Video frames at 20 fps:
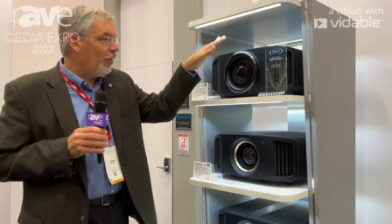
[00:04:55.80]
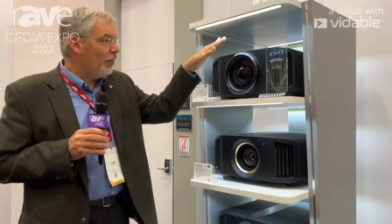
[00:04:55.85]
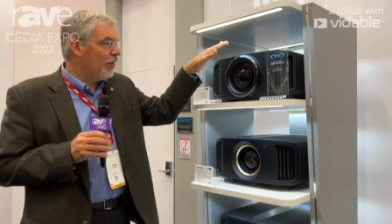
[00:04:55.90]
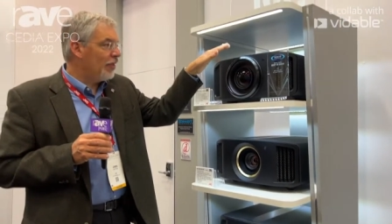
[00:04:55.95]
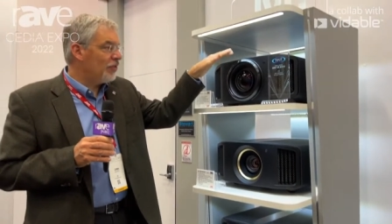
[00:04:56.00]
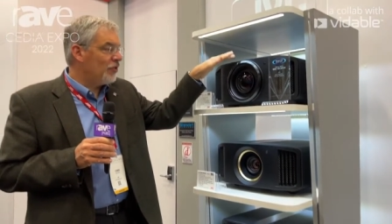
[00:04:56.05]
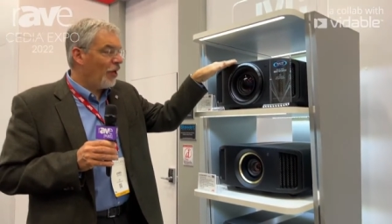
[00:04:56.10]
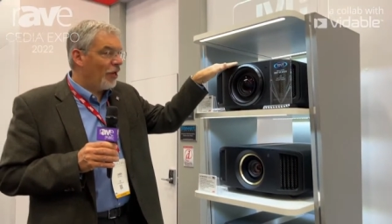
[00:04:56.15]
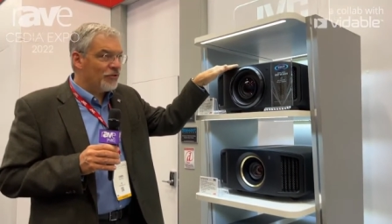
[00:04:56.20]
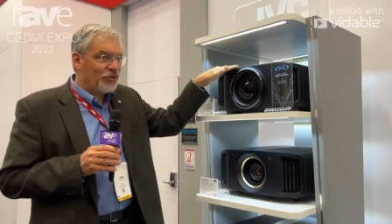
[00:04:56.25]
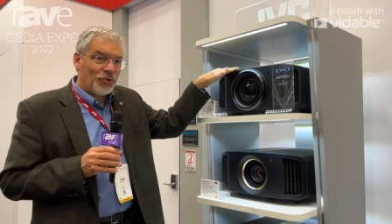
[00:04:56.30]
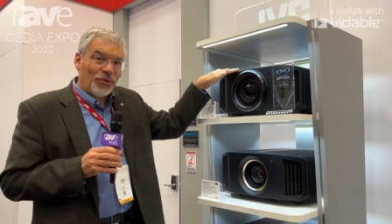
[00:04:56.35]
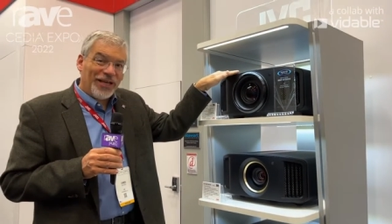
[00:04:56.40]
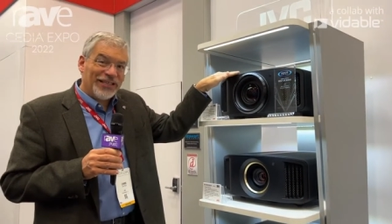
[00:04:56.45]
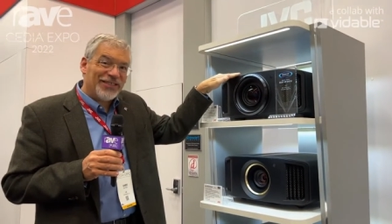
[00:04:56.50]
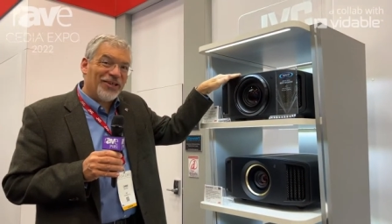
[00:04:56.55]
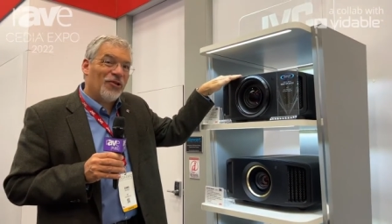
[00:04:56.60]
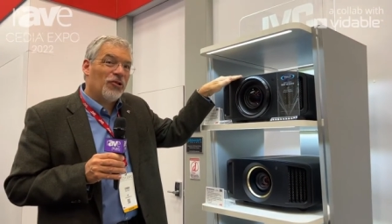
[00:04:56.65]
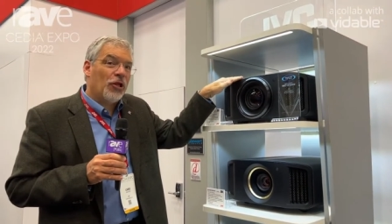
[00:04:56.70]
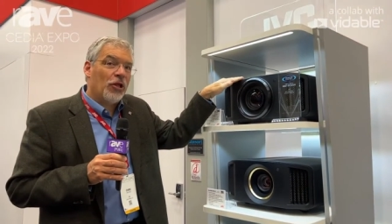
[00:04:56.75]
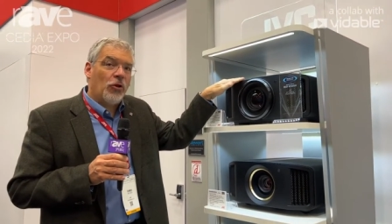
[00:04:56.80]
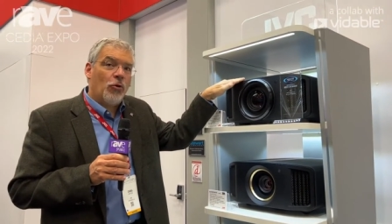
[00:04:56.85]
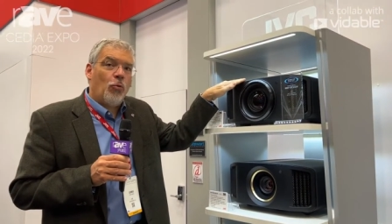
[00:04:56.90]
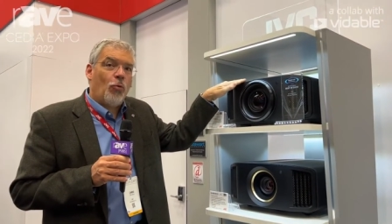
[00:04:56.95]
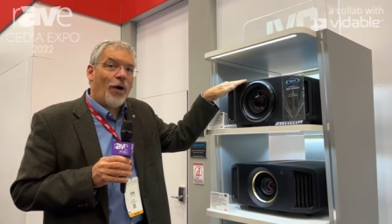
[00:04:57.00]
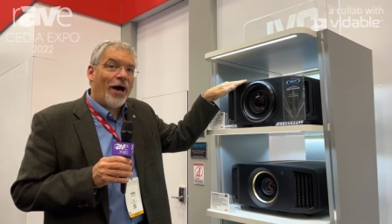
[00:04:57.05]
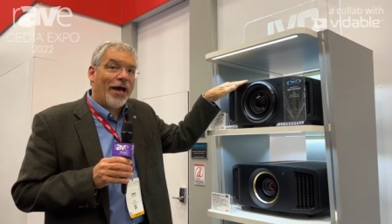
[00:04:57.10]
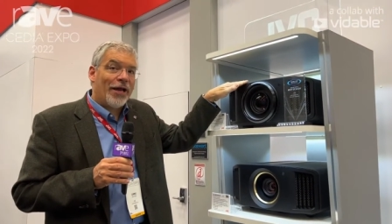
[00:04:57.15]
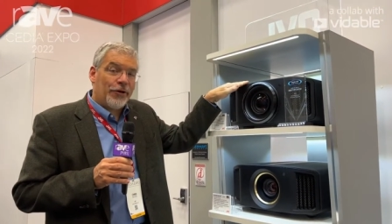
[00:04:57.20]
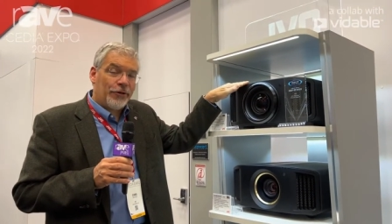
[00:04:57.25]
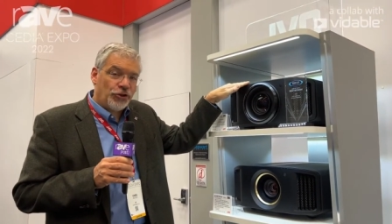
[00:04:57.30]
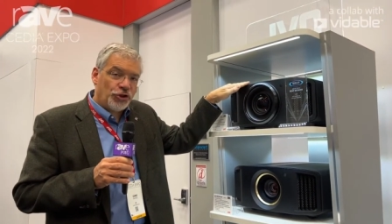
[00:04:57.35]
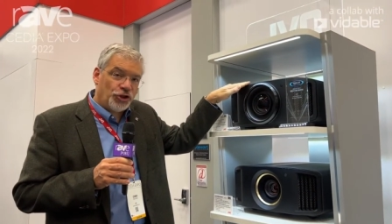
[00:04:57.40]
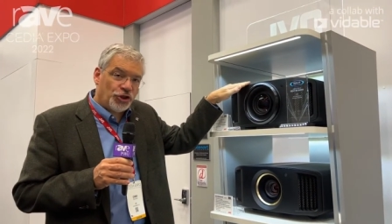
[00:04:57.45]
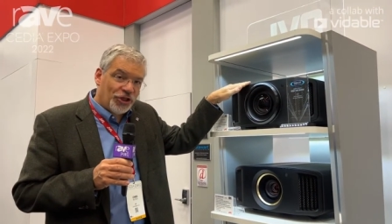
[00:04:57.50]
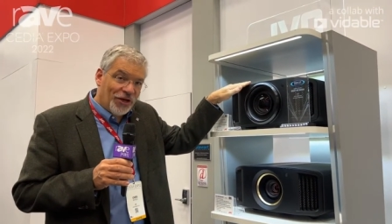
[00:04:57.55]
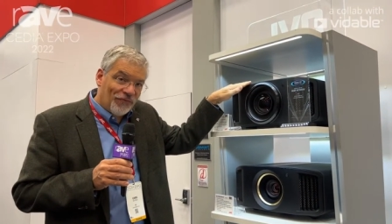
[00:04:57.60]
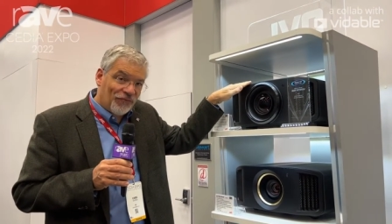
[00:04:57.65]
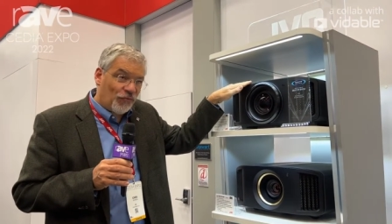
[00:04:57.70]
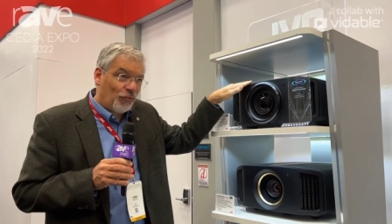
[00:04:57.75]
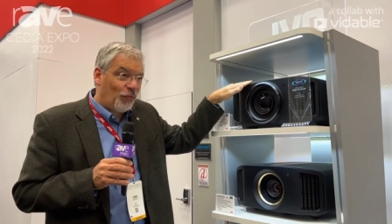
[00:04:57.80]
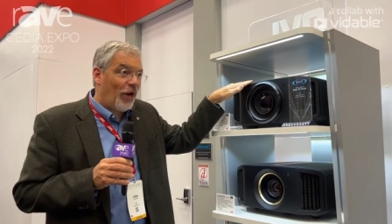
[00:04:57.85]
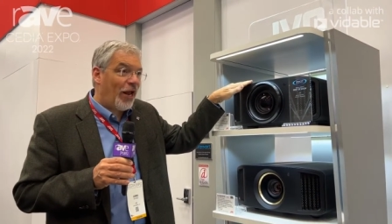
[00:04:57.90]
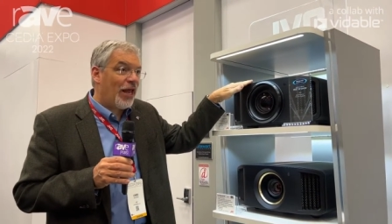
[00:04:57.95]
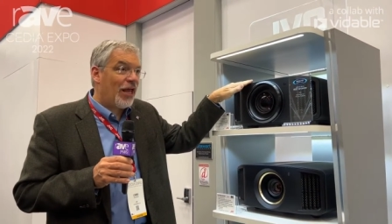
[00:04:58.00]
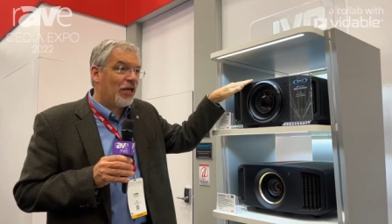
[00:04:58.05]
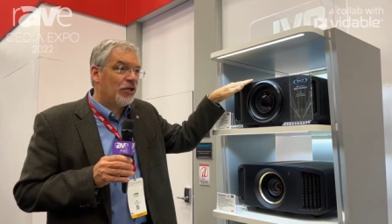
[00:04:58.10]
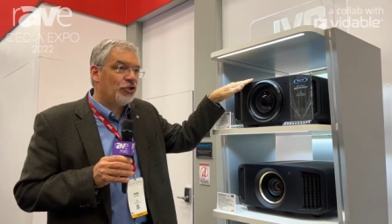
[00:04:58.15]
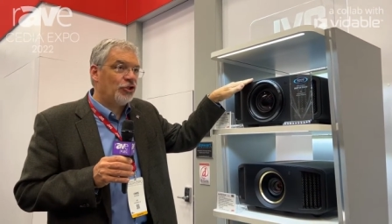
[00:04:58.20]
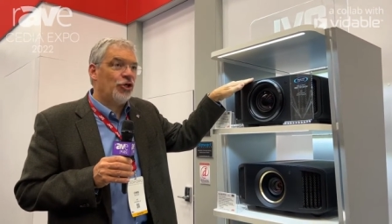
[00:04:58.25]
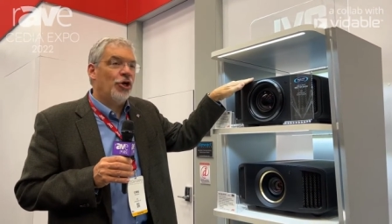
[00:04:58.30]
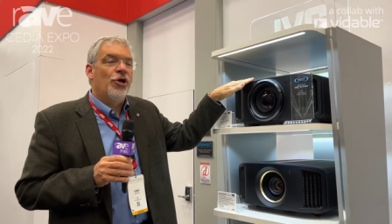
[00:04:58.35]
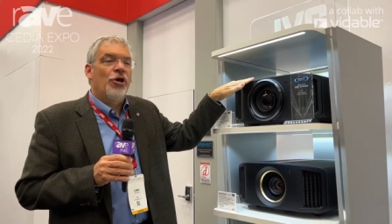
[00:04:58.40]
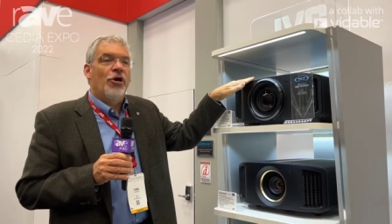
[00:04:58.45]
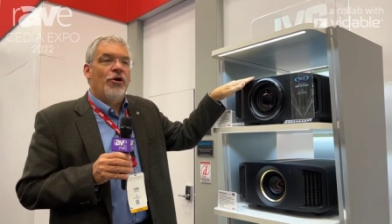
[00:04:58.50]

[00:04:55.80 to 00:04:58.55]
This also has a little wider shift range